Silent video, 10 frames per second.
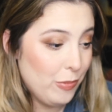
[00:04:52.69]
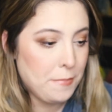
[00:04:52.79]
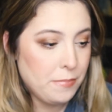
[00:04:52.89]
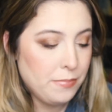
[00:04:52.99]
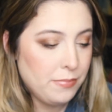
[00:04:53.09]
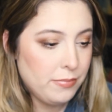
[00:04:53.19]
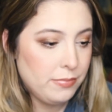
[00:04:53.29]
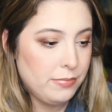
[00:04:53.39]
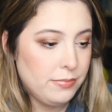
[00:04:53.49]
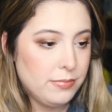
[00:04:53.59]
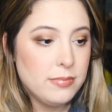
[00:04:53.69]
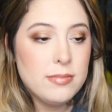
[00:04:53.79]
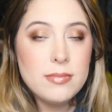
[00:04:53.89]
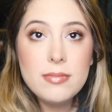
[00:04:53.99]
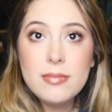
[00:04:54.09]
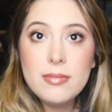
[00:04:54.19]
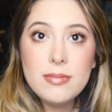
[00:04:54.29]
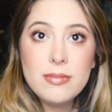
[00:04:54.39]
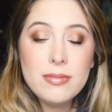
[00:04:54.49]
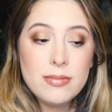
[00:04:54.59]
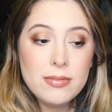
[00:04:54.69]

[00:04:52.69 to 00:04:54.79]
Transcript: Santa